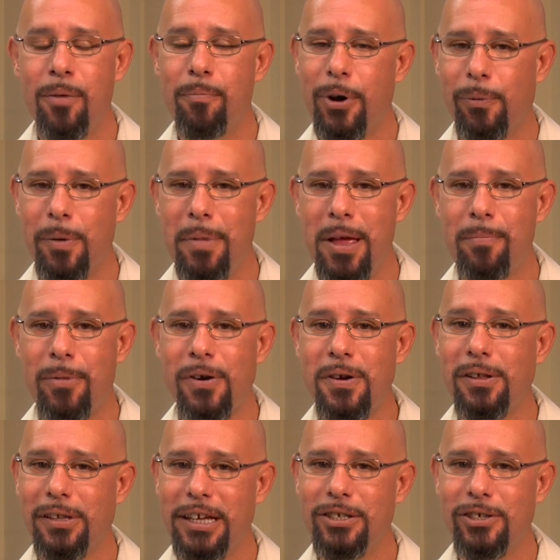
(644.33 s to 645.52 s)
But remember,
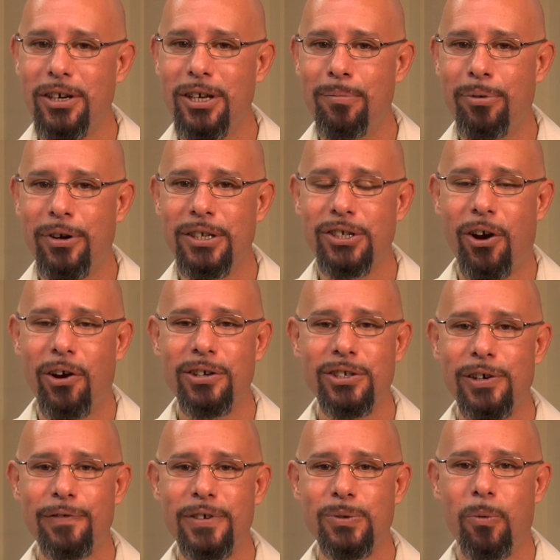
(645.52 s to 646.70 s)
LaserMPrints Hard
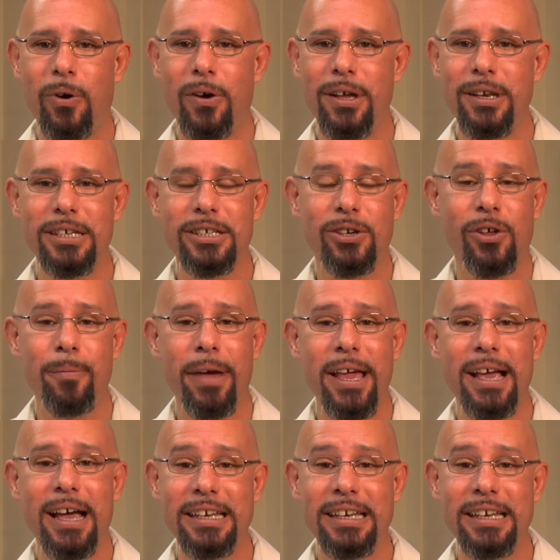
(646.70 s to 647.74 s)
Surface 1 is going to make